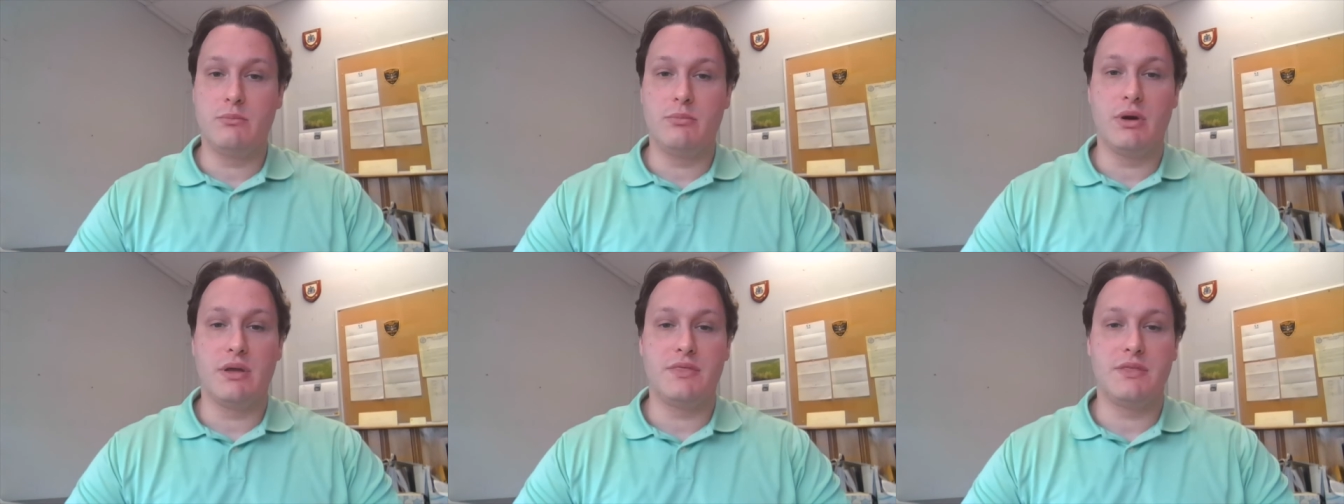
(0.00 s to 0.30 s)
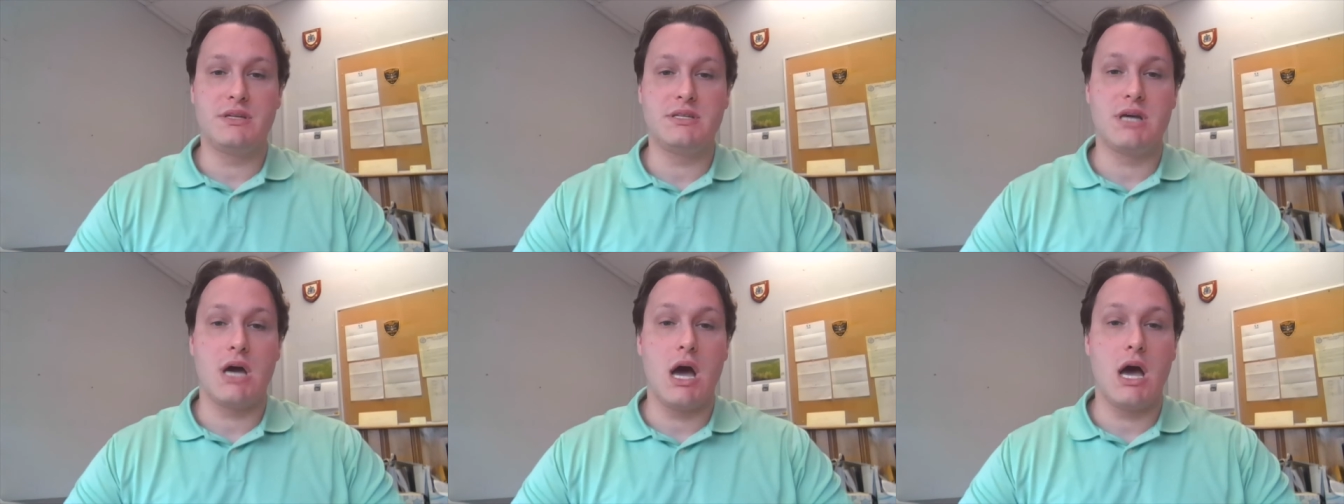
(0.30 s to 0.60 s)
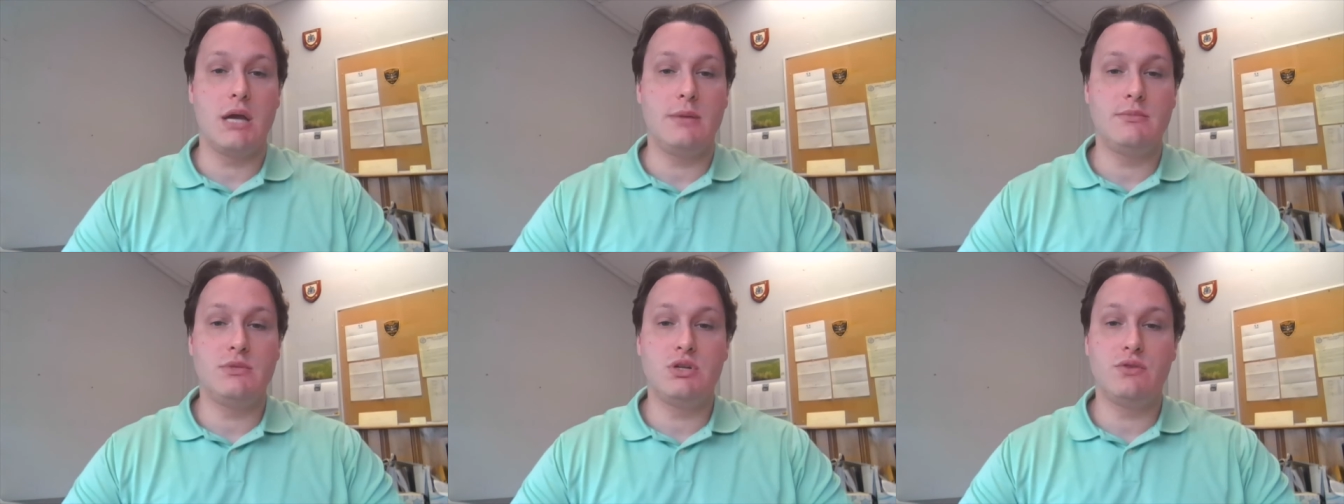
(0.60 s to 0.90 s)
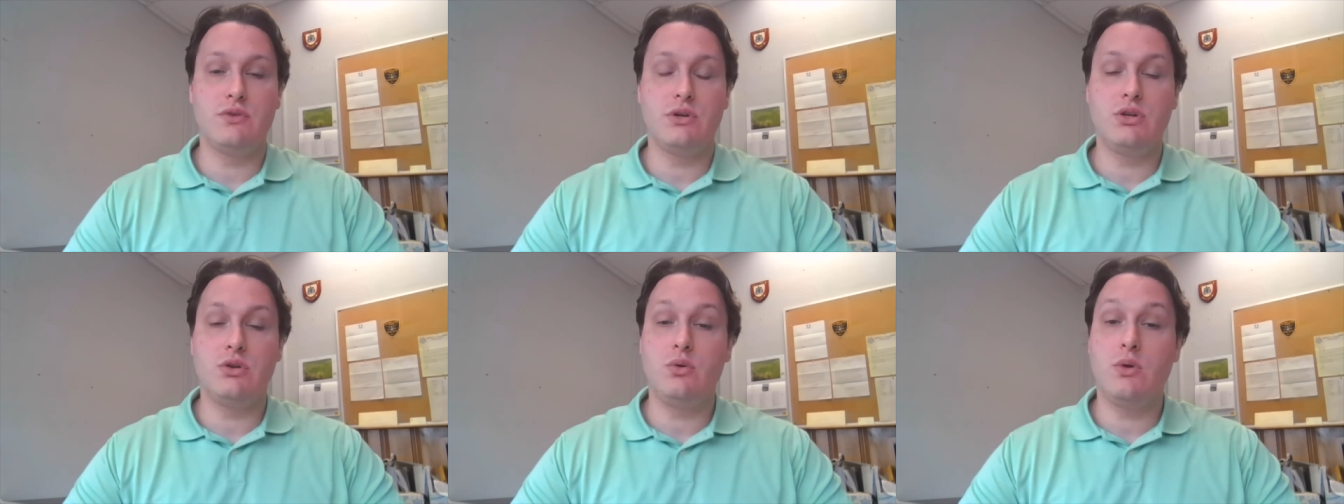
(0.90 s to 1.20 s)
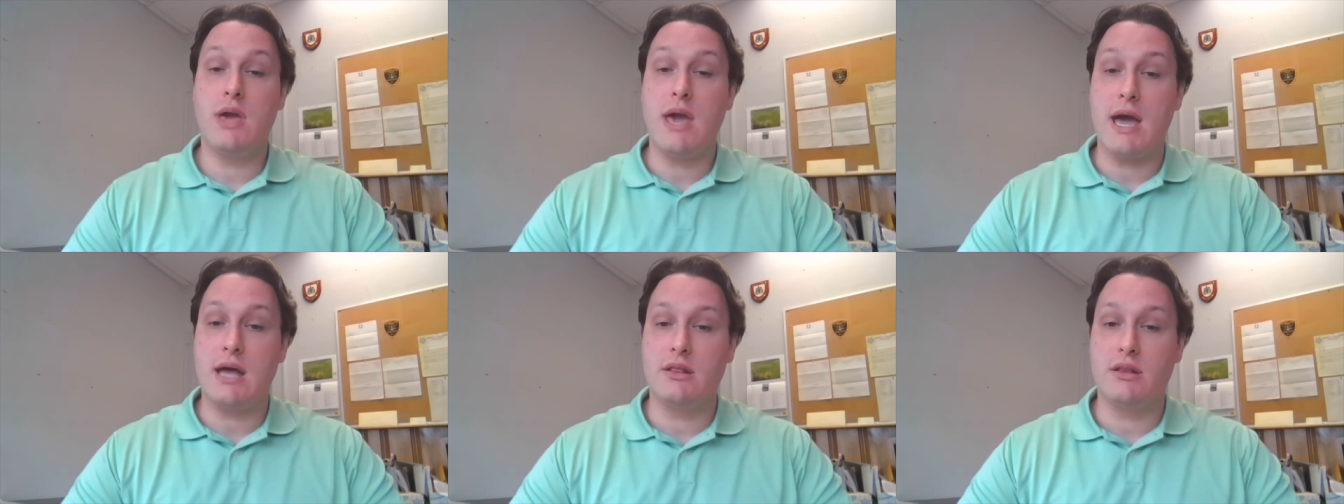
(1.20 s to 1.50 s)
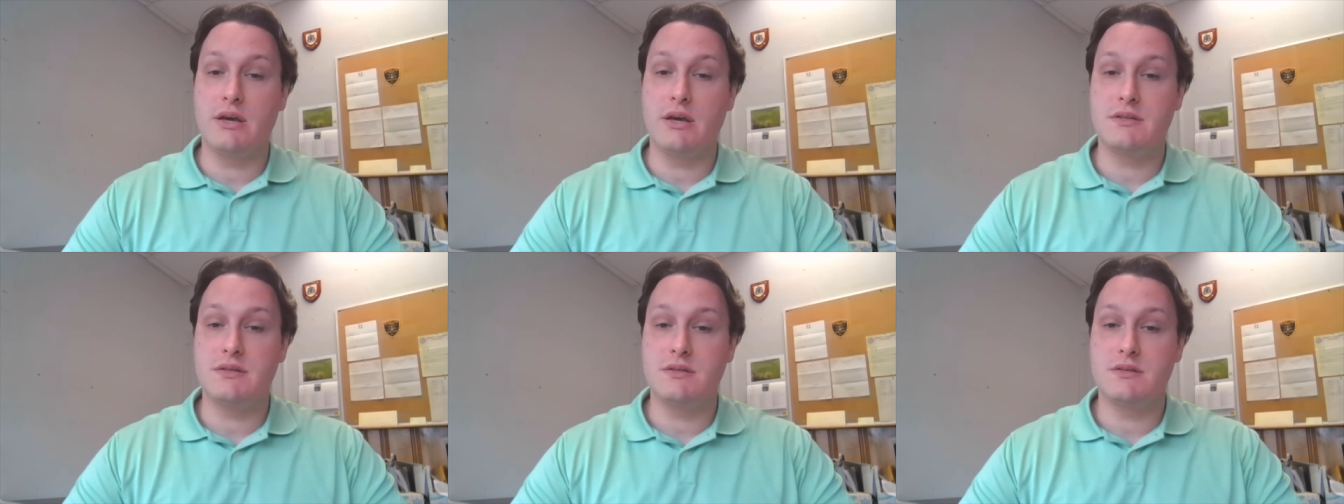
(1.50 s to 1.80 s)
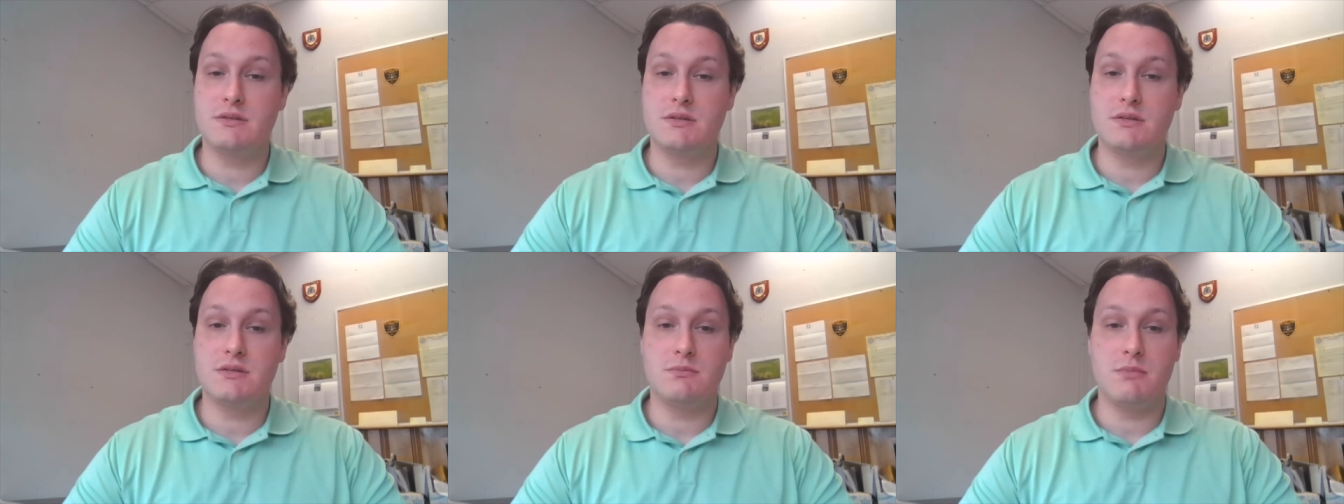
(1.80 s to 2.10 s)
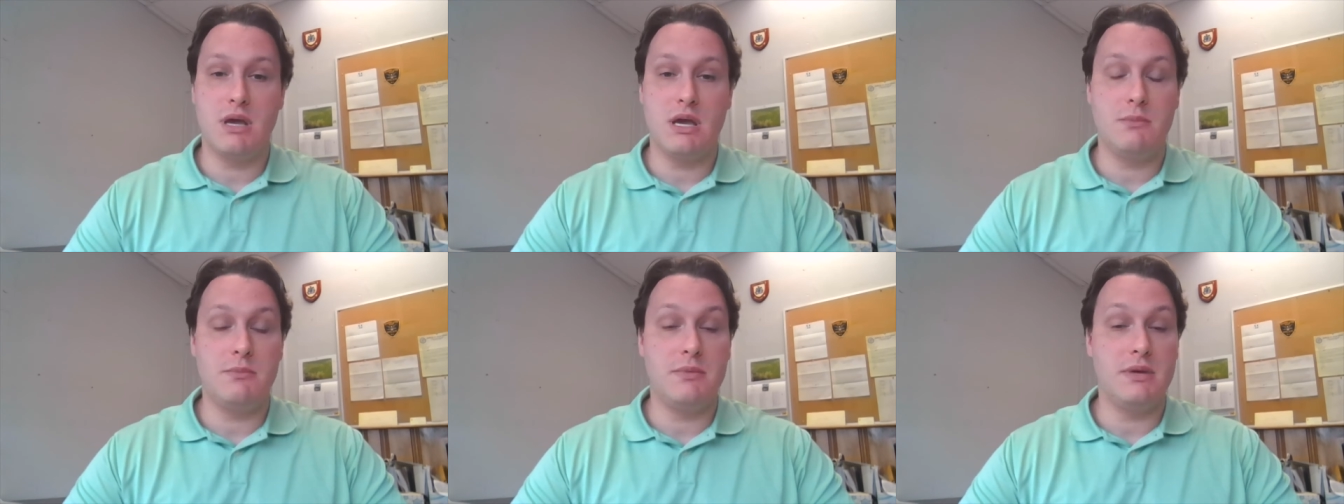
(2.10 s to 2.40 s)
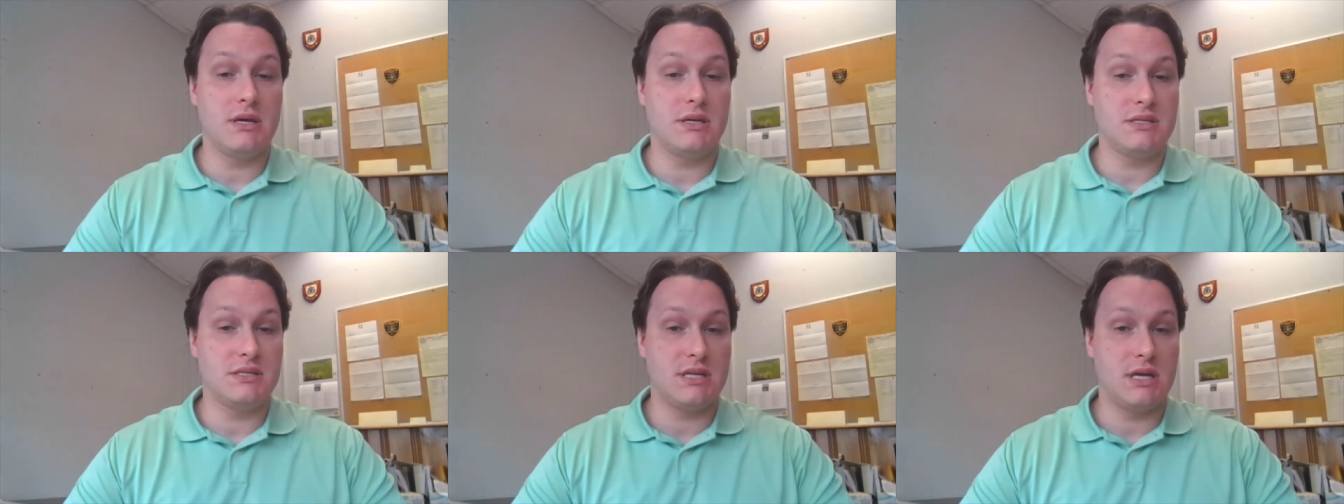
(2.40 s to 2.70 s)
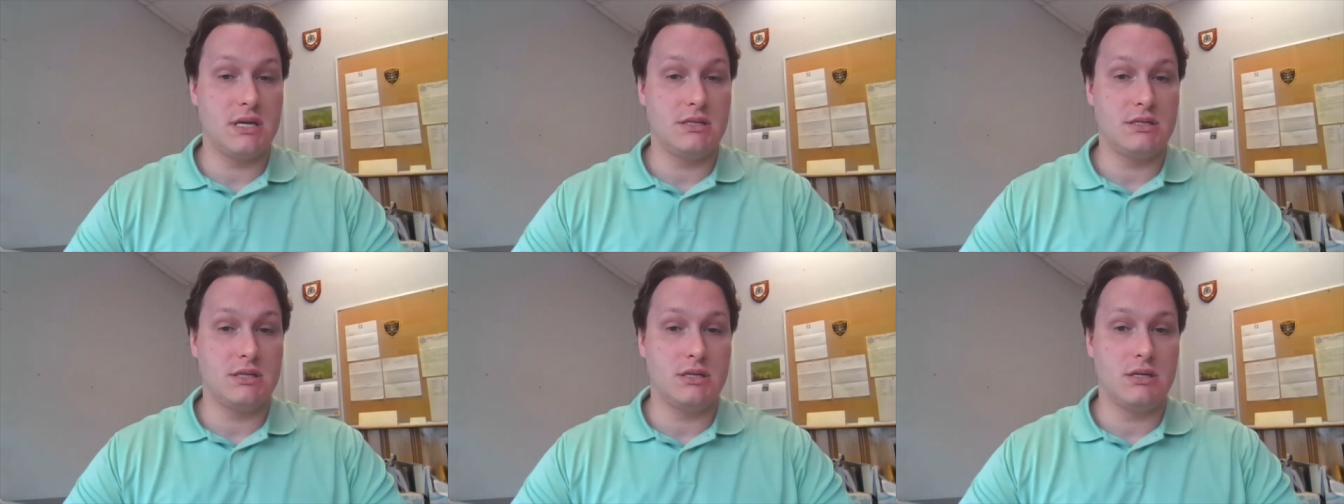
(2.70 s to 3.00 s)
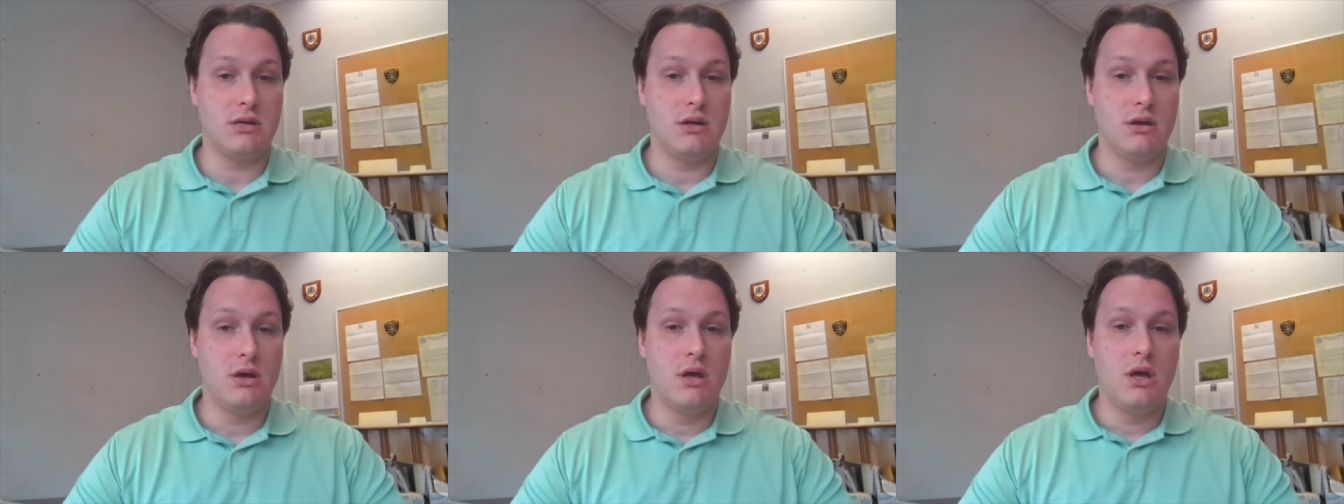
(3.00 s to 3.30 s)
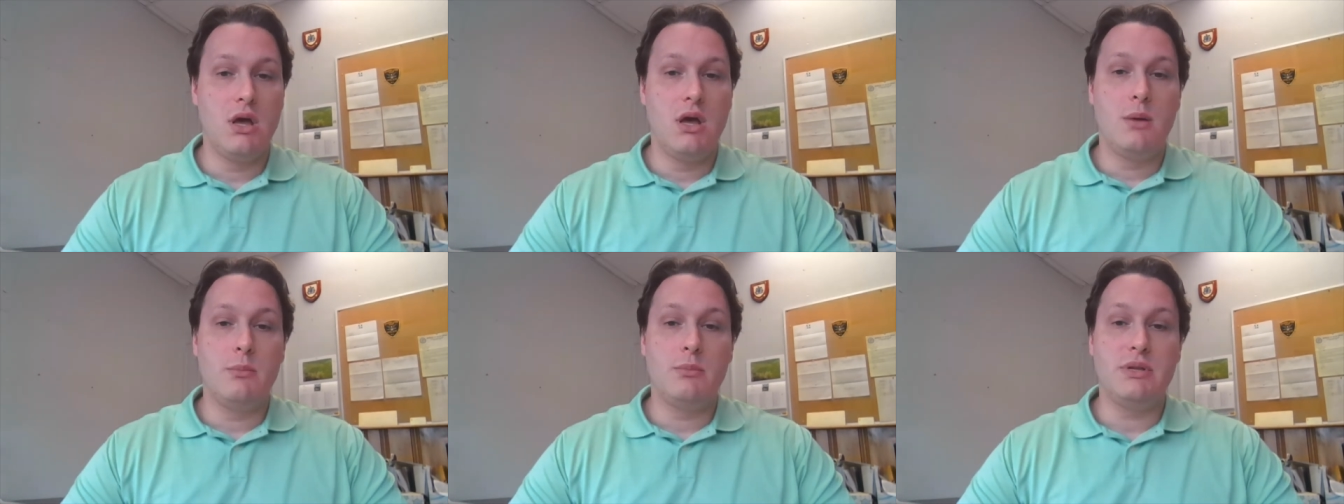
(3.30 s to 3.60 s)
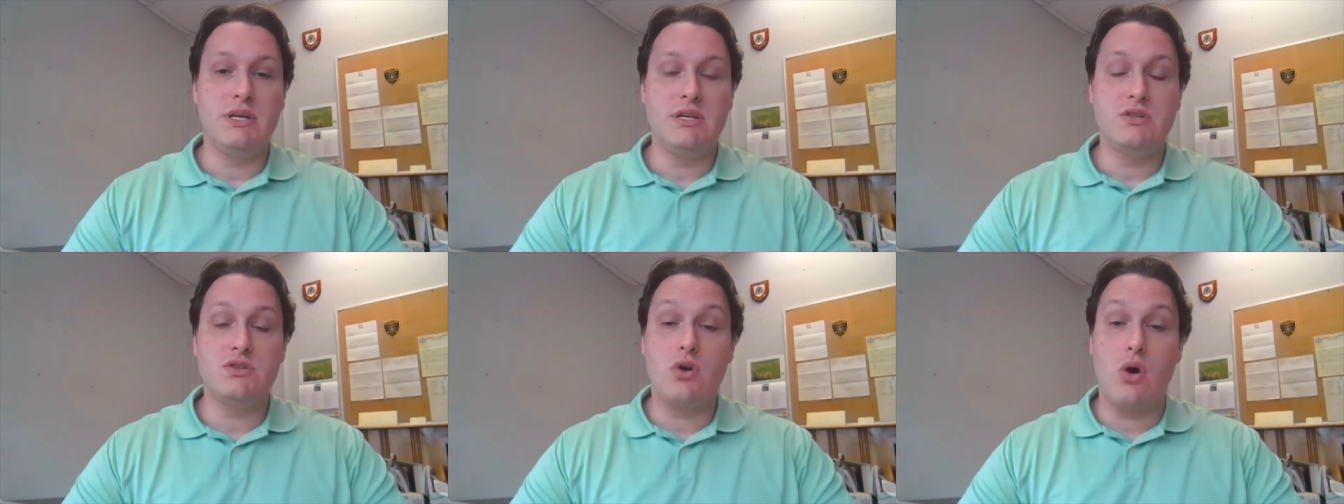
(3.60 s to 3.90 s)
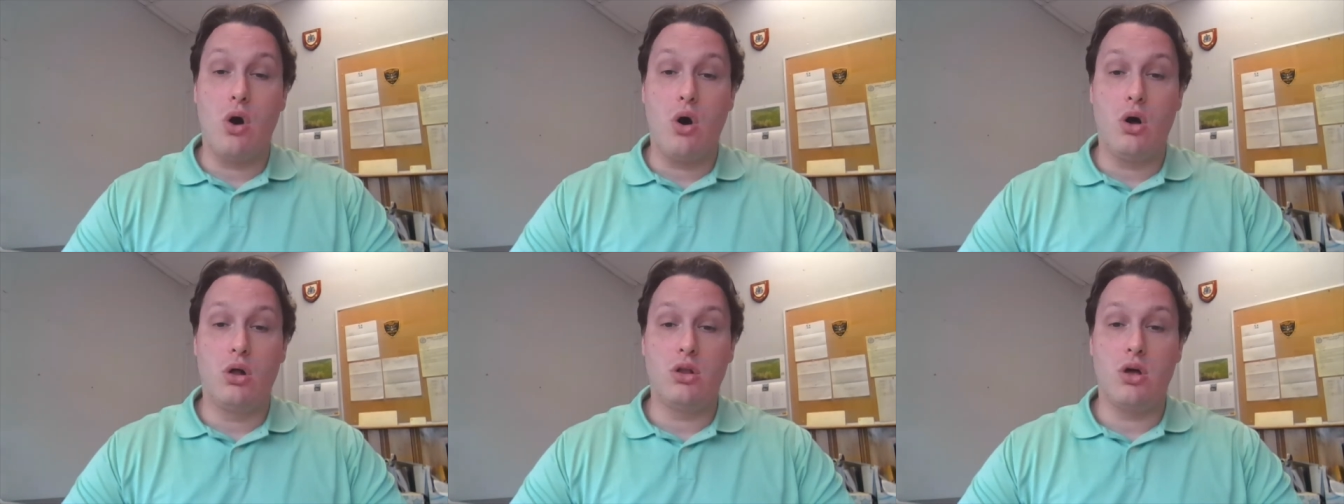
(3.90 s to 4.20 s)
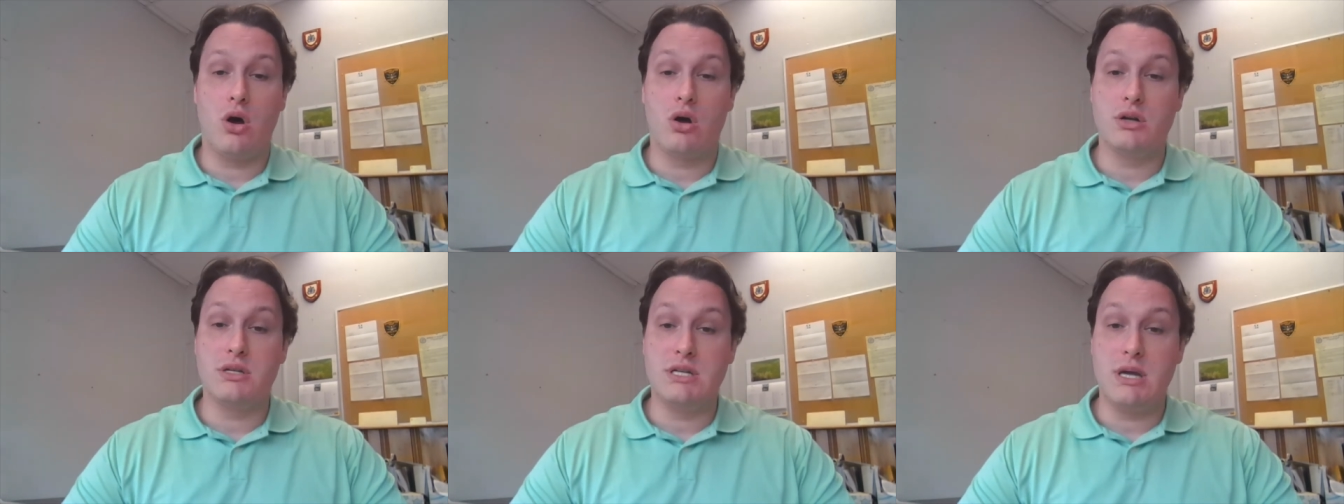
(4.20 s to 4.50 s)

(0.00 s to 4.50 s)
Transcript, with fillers: but the time to renew cat licenses may be extended. Please call our